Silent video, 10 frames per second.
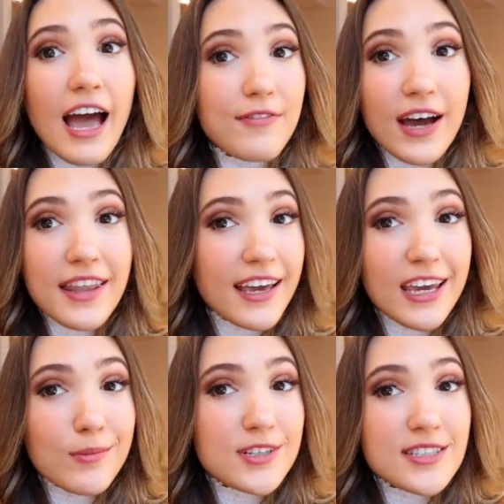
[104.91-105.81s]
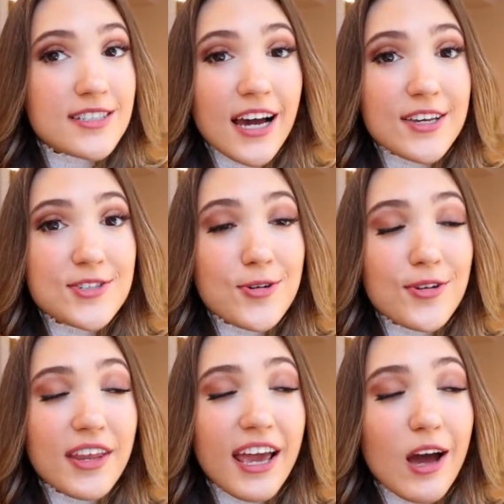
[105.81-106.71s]
I've had that camera since high
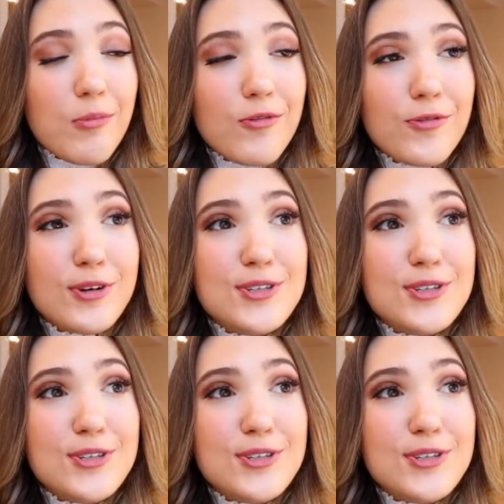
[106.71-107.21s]
school that I had before,